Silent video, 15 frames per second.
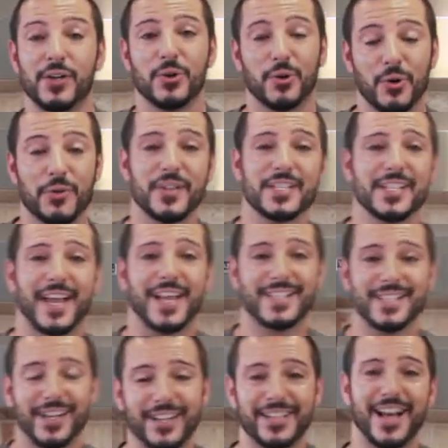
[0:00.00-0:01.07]
or in this
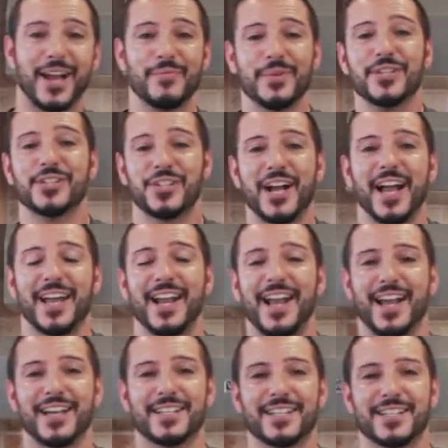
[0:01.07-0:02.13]
case, a lineman's giant
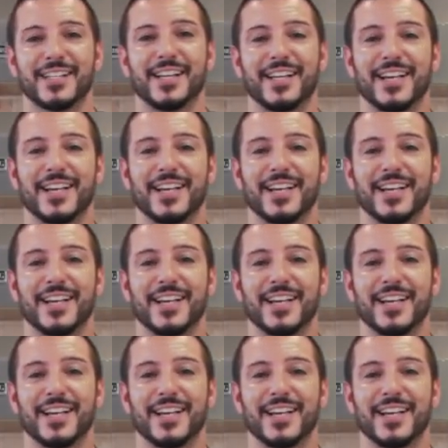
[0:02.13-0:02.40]
ass,